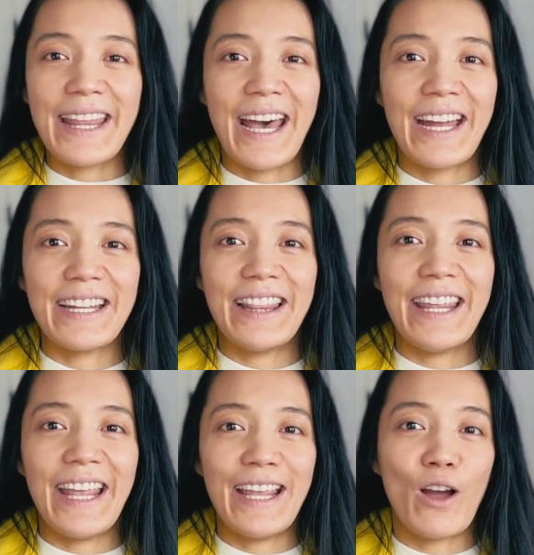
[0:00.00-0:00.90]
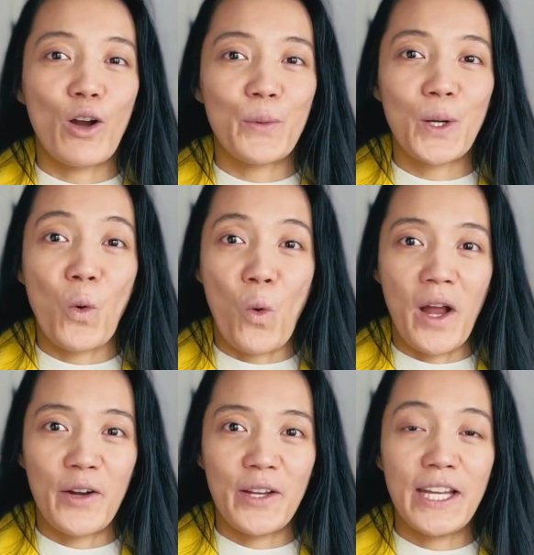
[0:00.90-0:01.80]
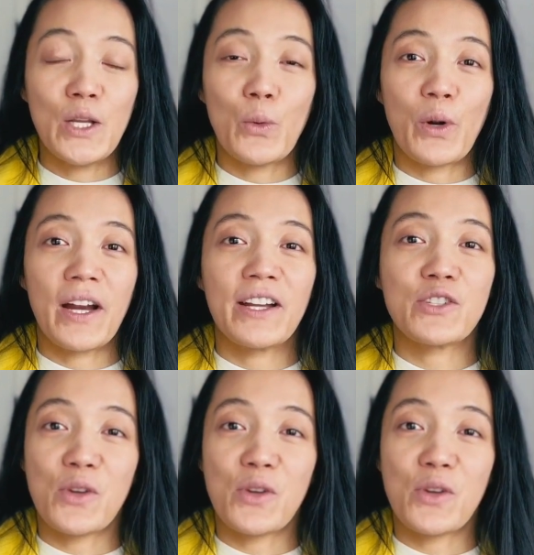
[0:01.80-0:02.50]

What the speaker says: that they are requiring your